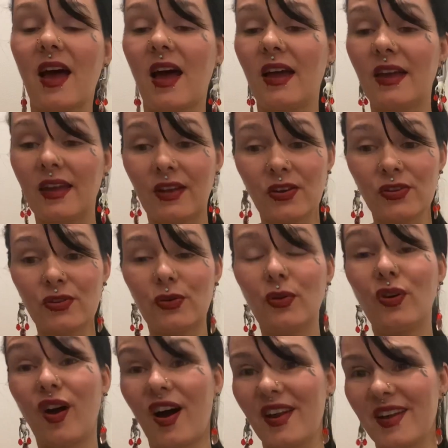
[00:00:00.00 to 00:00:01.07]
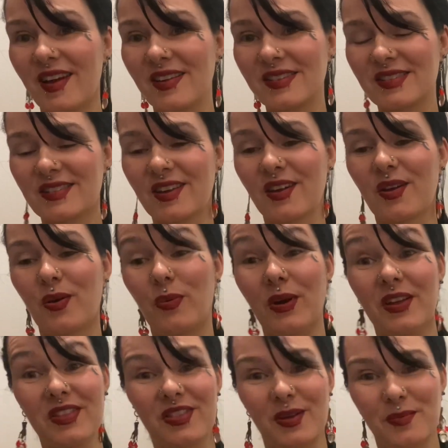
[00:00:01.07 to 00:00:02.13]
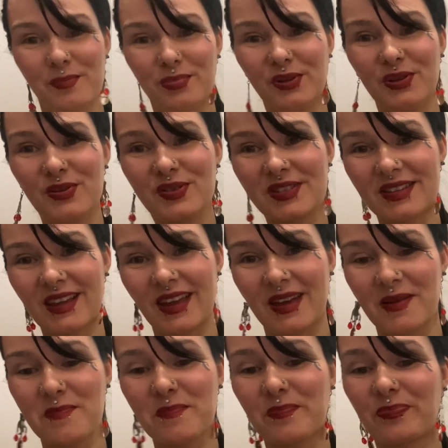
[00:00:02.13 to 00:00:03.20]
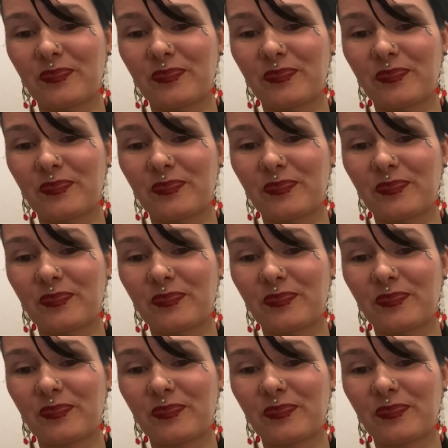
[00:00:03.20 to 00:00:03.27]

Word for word: a Hindu goddess with blue skin.